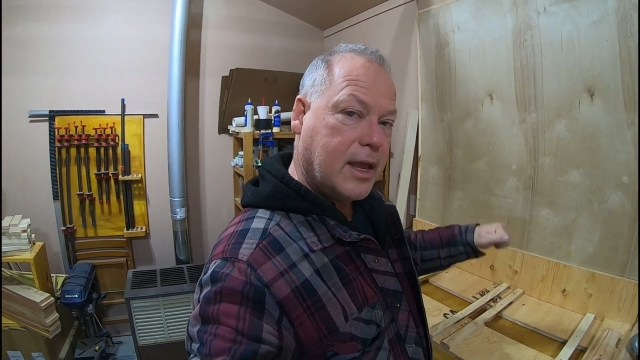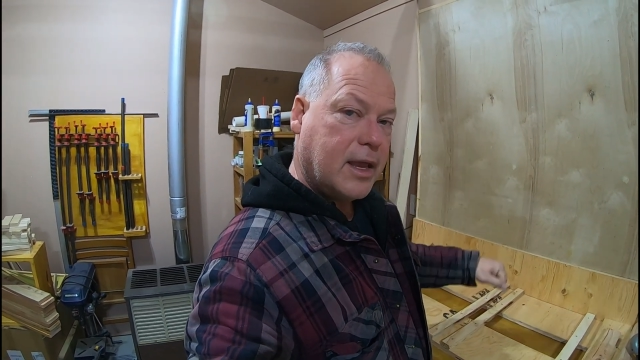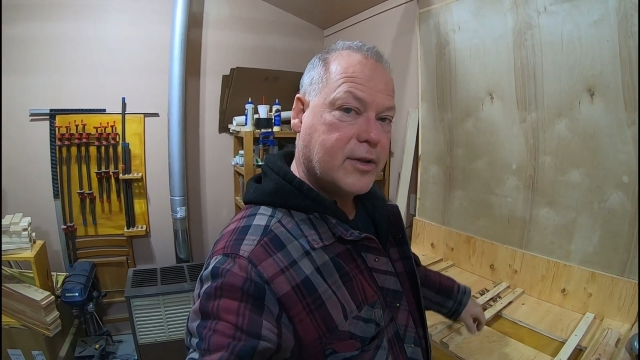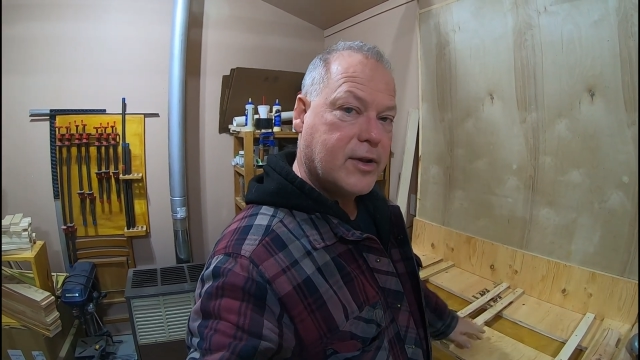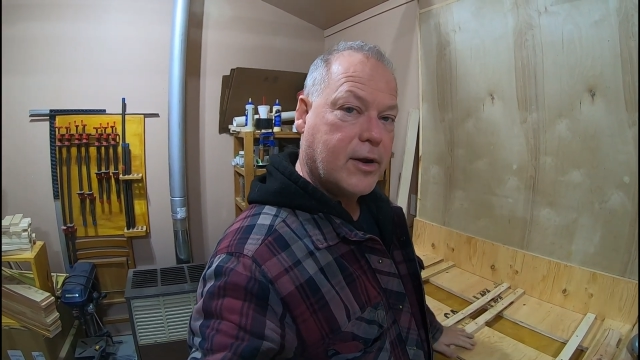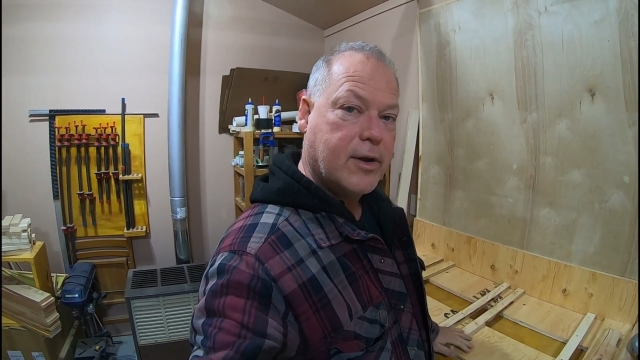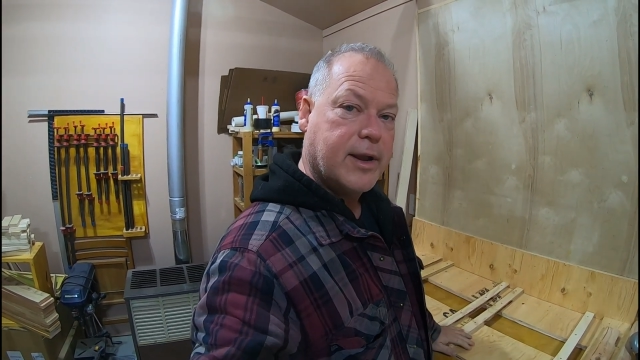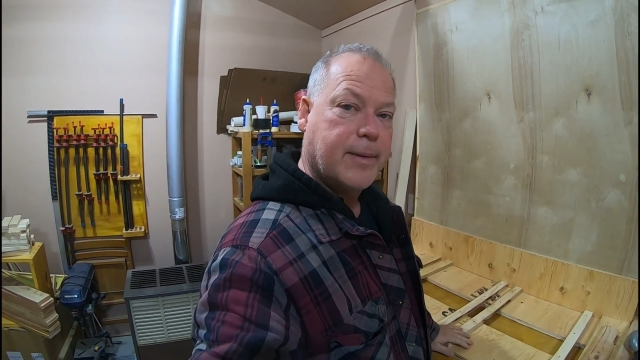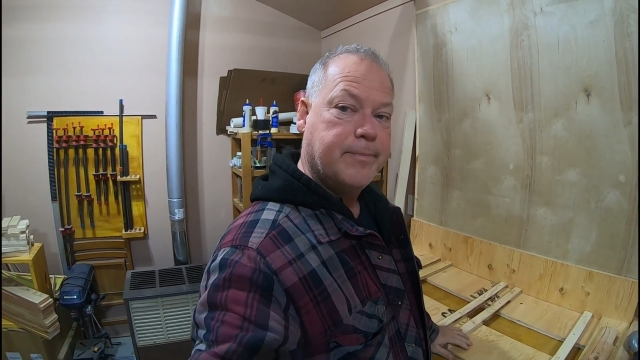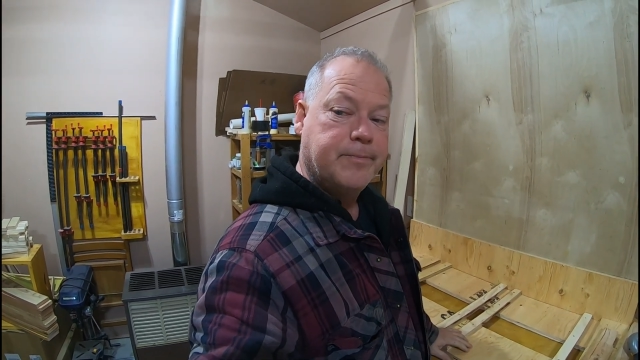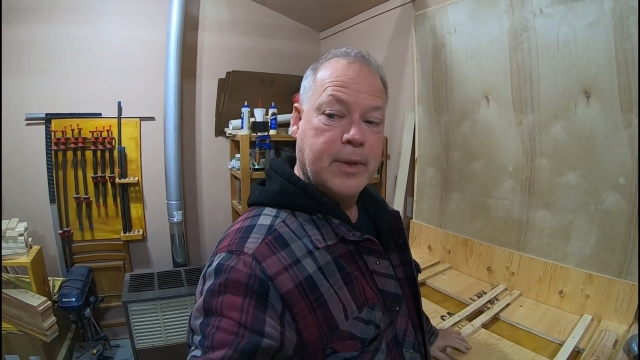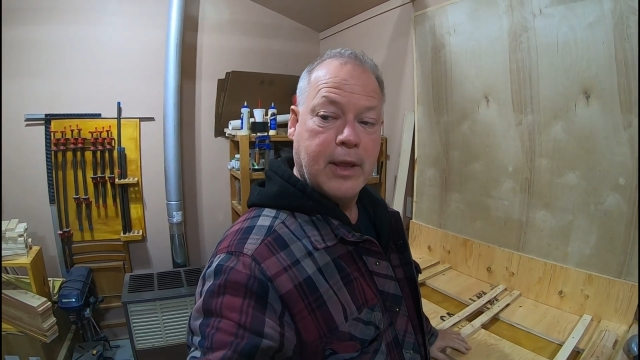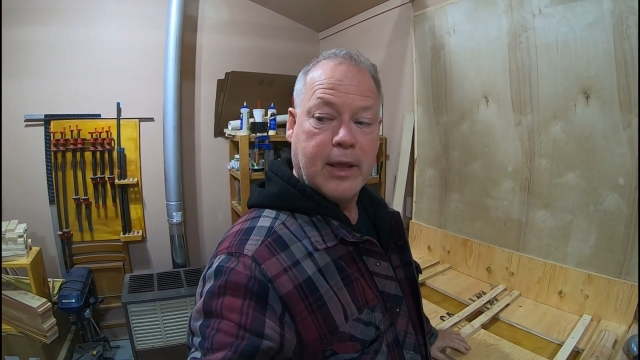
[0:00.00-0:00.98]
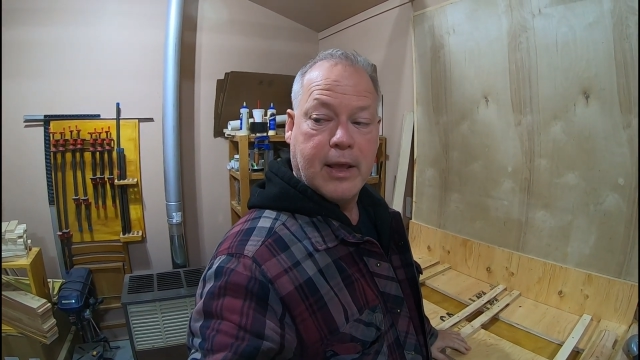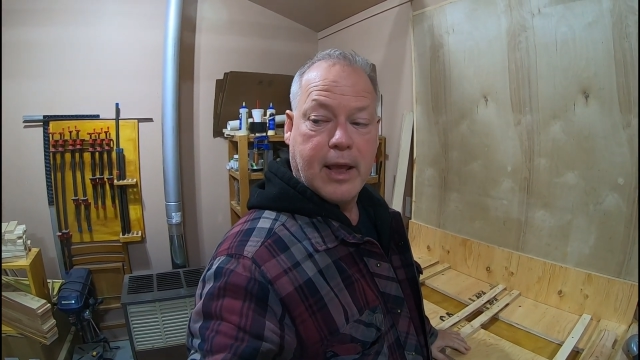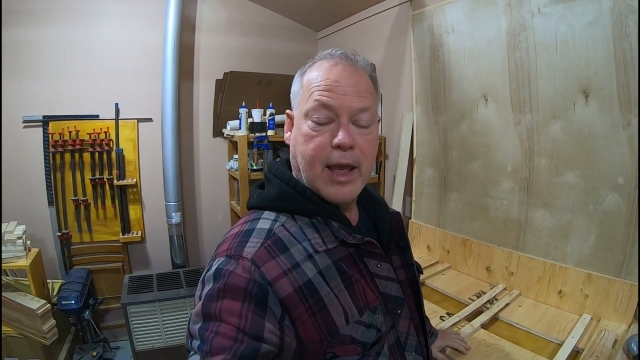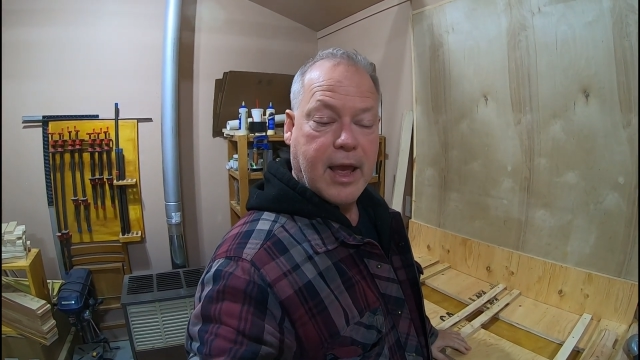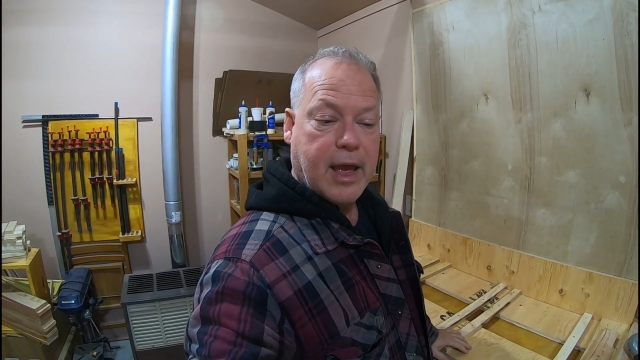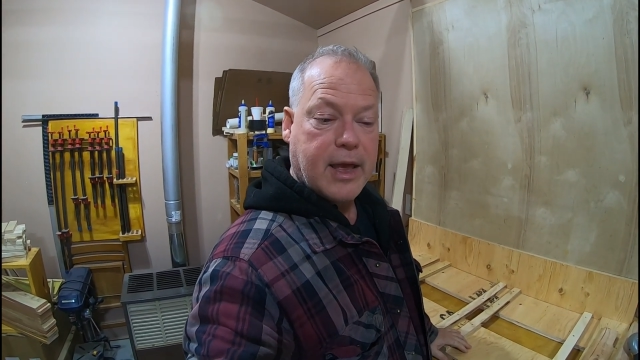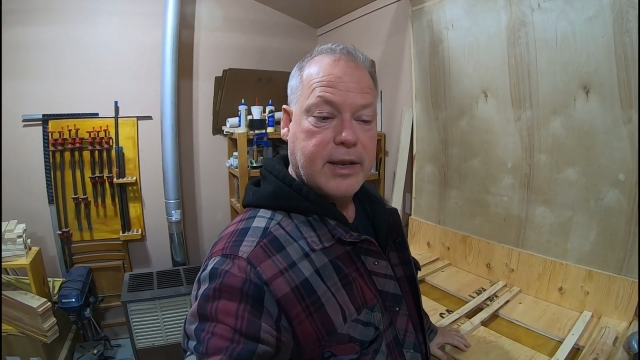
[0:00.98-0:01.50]
heat turned up,
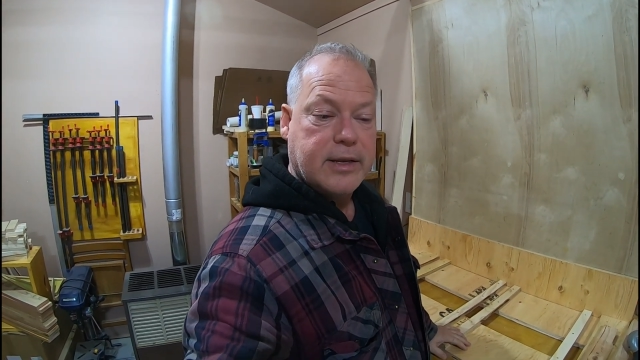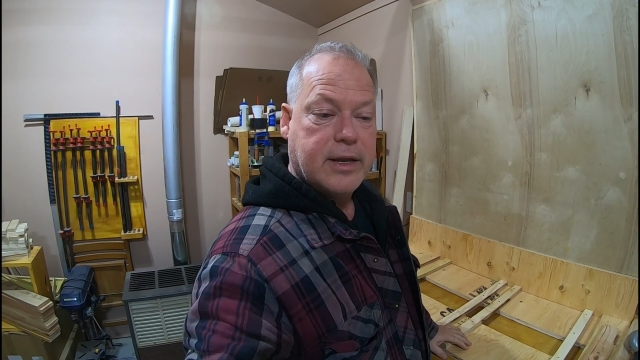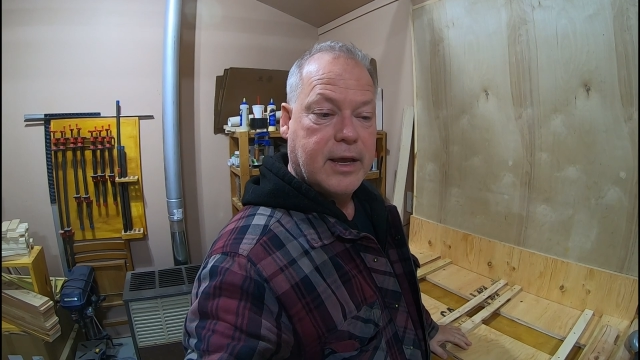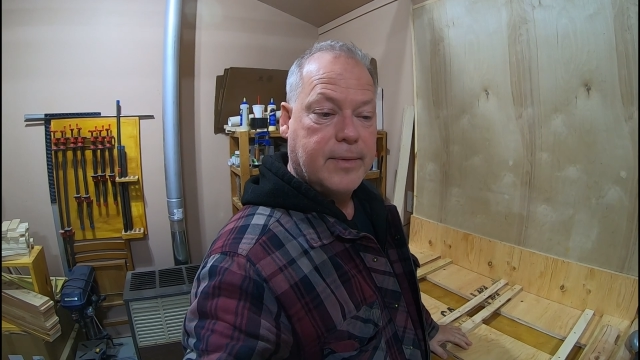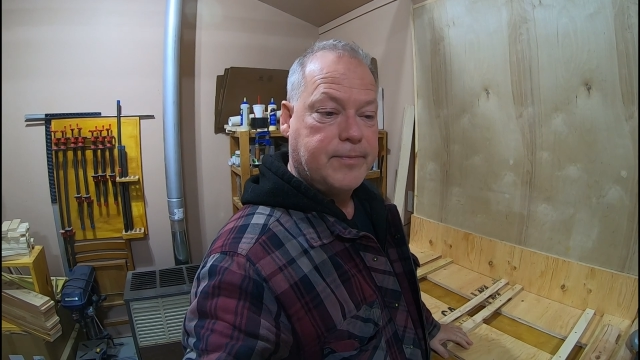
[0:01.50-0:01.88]
and